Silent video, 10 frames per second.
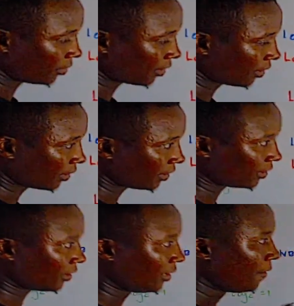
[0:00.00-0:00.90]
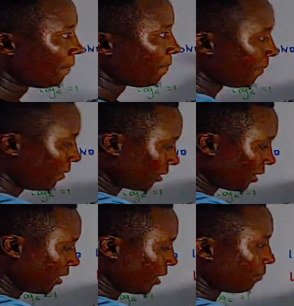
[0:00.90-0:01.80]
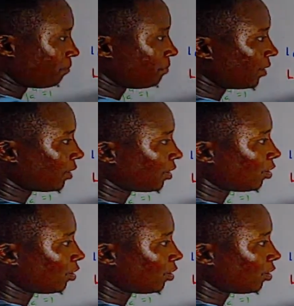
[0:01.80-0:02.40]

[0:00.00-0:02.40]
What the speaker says: we can write here. This end up being